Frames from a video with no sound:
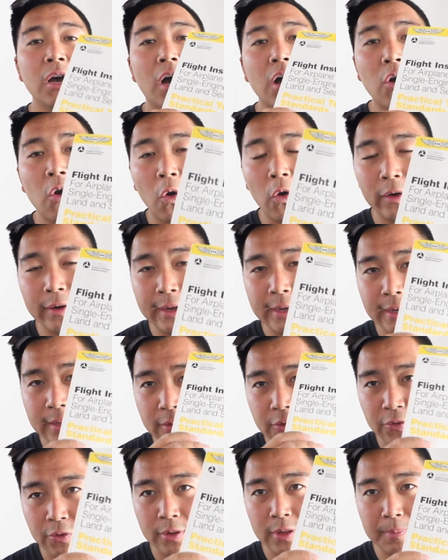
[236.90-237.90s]
according
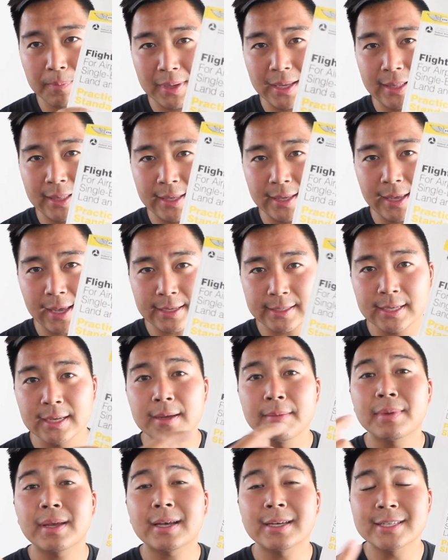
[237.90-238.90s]
to the PTS,
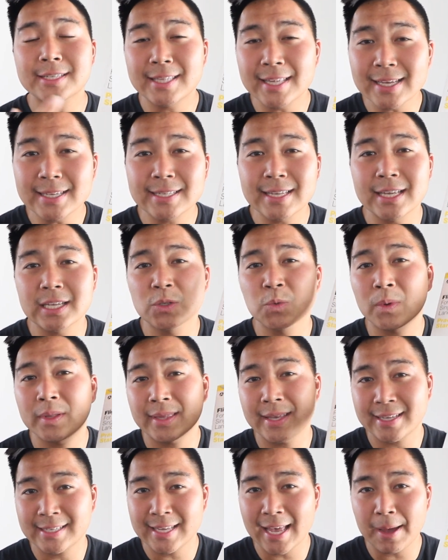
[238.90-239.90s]
because this is what
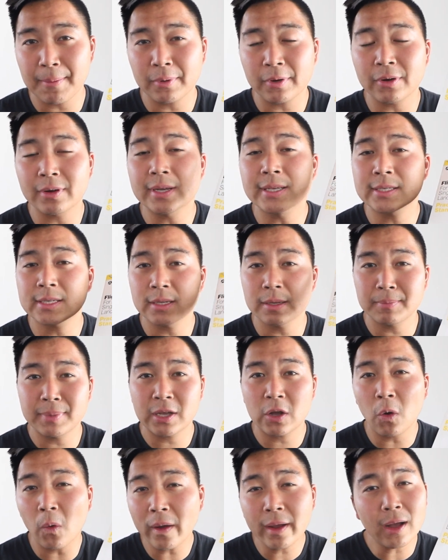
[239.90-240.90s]
the examiner is gonna be
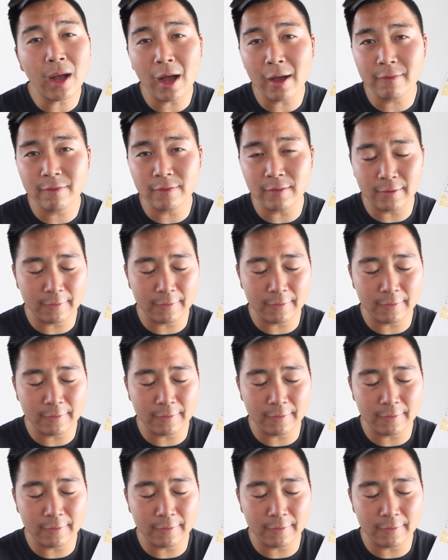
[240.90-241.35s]
going off